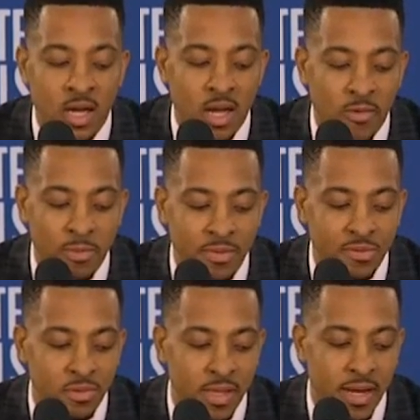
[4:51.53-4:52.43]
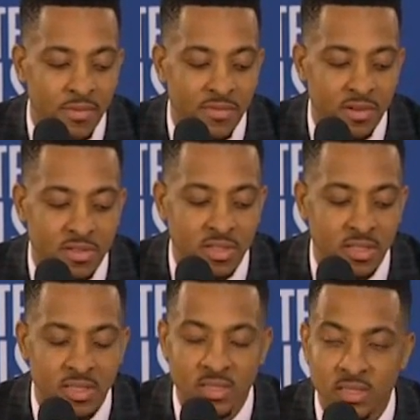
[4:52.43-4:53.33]
Uh, we've been through a lot of adversity
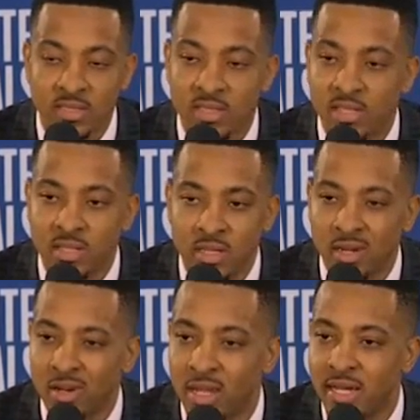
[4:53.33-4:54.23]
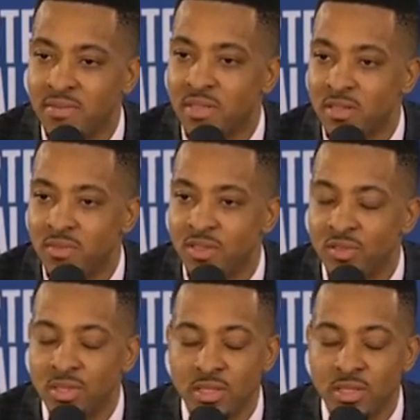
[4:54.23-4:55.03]
this season in, in our lives individually,